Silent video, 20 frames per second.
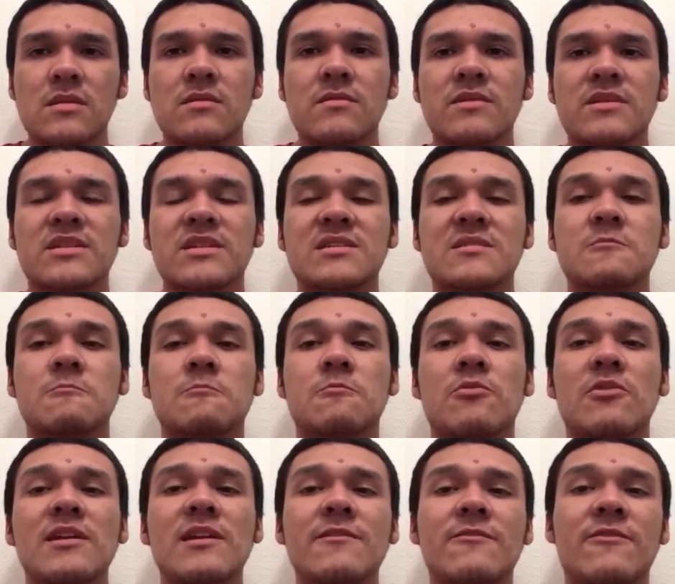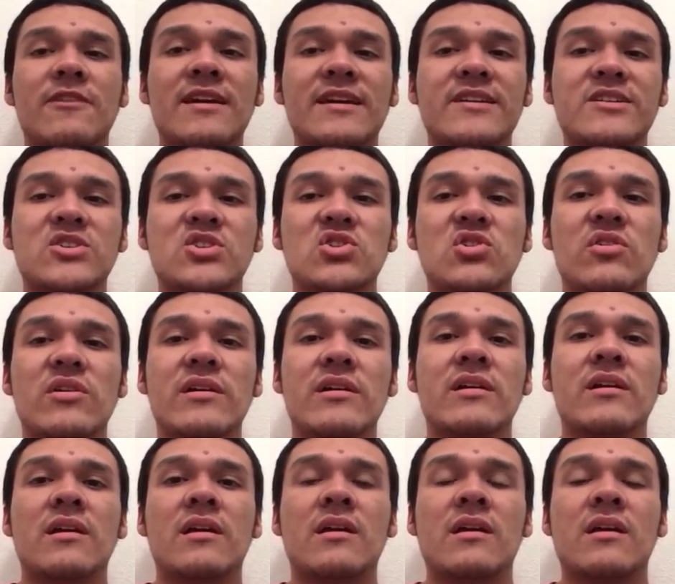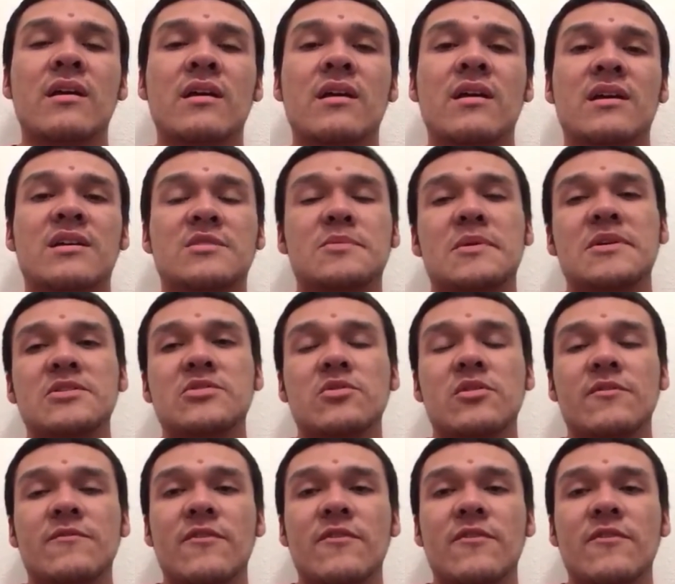which is pretty freaking short, especially